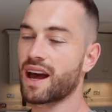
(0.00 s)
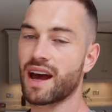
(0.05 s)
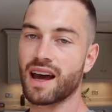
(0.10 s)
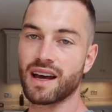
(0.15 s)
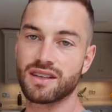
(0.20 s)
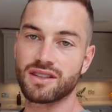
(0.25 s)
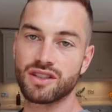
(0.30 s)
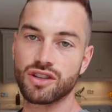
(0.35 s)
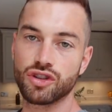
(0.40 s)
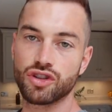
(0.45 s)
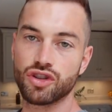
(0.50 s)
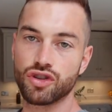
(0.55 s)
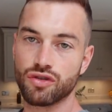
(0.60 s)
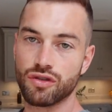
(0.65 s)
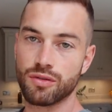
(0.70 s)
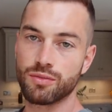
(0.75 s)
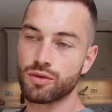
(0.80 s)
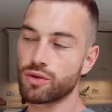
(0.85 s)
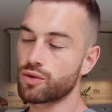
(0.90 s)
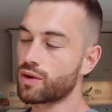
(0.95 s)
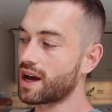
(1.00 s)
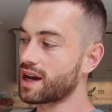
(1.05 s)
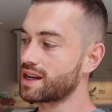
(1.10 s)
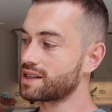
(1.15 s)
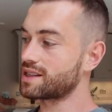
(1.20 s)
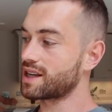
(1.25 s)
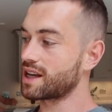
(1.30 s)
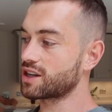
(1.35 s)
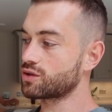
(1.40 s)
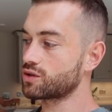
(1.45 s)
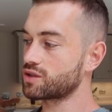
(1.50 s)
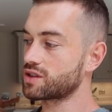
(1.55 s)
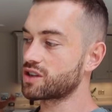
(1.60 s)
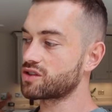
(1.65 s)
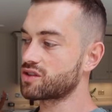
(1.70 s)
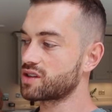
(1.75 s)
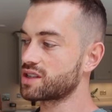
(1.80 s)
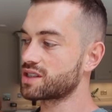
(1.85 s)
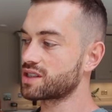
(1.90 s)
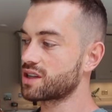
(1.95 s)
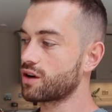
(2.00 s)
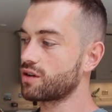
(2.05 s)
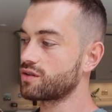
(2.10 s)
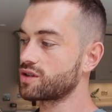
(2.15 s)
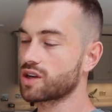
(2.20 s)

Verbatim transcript: as durable as the actual Cedral itself.